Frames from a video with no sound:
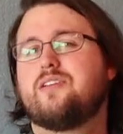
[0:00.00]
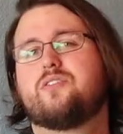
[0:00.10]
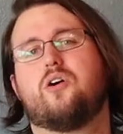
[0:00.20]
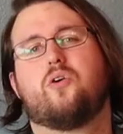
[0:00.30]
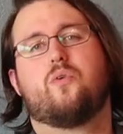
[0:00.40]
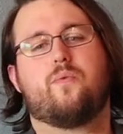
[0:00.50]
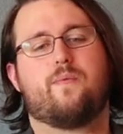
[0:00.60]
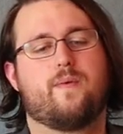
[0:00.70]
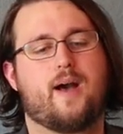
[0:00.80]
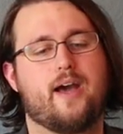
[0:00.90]
So
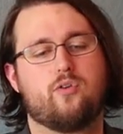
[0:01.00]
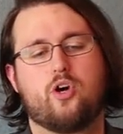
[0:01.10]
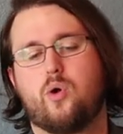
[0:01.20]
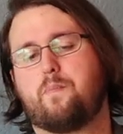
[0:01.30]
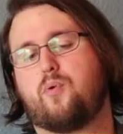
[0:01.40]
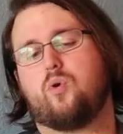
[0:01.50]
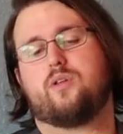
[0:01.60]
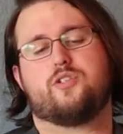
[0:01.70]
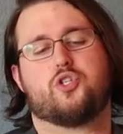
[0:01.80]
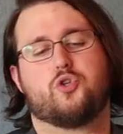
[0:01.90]
I don't know what
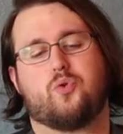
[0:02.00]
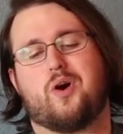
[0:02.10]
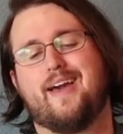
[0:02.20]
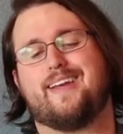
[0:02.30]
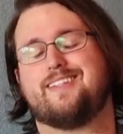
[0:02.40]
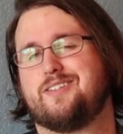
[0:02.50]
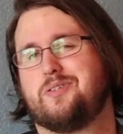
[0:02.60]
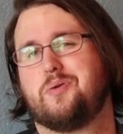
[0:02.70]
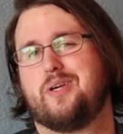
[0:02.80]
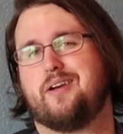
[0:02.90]
Portland's trying to
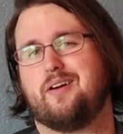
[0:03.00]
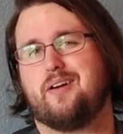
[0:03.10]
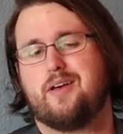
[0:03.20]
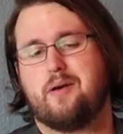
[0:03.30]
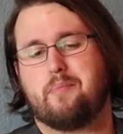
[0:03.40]
do here,